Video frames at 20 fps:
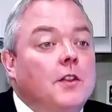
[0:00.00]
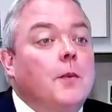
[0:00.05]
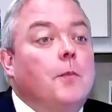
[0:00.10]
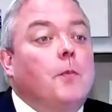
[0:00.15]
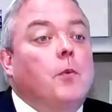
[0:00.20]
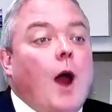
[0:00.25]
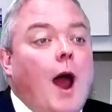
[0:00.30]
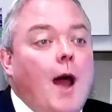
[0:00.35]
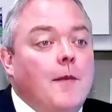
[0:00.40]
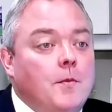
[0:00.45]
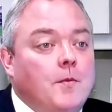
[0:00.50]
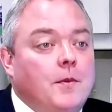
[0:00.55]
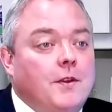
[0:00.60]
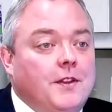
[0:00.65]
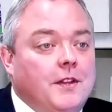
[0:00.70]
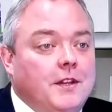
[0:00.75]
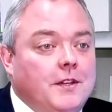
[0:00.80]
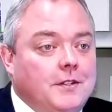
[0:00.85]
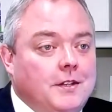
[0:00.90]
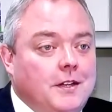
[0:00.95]
The problem
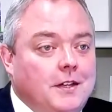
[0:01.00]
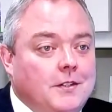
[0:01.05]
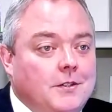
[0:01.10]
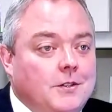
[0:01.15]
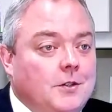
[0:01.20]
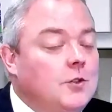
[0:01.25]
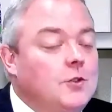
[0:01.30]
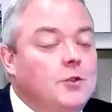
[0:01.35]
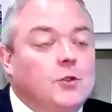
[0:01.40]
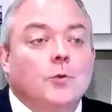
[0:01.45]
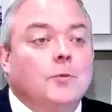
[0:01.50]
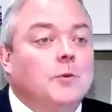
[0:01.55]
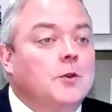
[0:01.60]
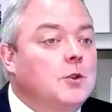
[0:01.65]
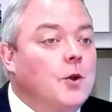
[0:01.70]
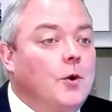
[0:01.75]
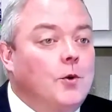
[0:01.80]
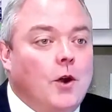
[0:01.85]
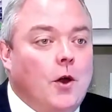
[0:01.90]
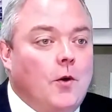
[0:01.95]
with this is
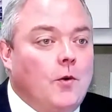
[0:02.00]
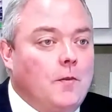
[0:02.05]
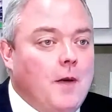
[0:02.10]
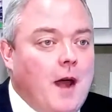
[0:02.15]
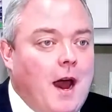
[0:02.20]
consumers don't know